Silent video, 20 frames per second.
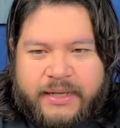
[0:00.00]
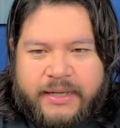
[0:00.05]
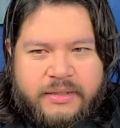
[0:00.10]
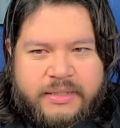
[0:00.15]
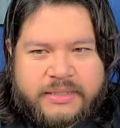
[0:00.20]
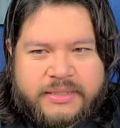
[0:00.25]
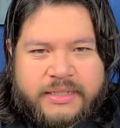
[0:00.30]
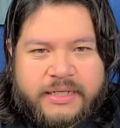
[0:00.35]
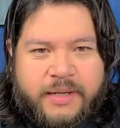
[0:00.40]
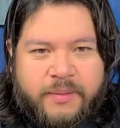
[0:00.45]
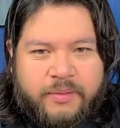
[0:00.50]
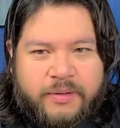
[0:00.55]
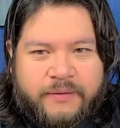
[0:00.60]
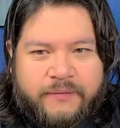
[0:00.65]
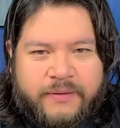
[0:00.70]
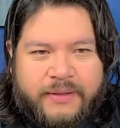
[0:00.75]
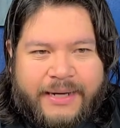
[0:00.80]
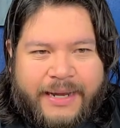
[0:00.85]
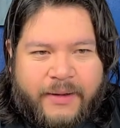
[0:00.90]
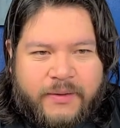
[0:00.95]
Just a couple
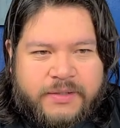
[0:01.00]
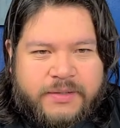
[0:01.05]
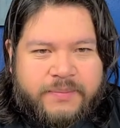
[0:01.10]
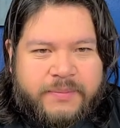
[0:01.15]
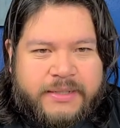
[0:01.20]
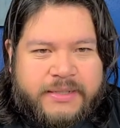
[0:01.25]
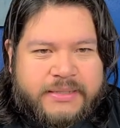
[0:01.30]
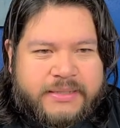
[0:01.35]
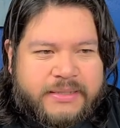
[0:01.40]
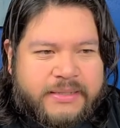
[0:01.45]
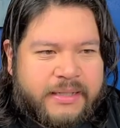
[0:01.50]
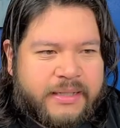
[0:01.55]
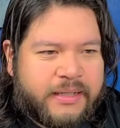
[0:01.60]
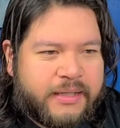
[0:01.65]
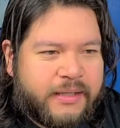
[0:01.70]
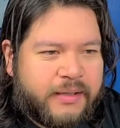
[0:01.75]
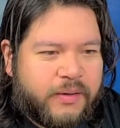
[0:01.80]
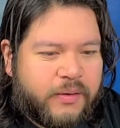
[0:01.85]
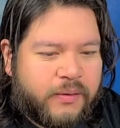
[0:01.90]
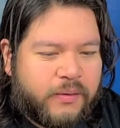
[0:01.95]
of announcements.
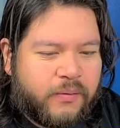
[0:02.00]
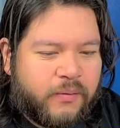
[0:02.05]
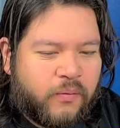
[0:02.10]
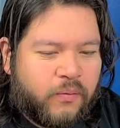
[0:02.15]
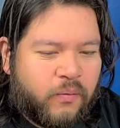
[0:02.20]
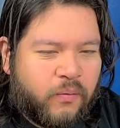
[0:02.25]
Uh,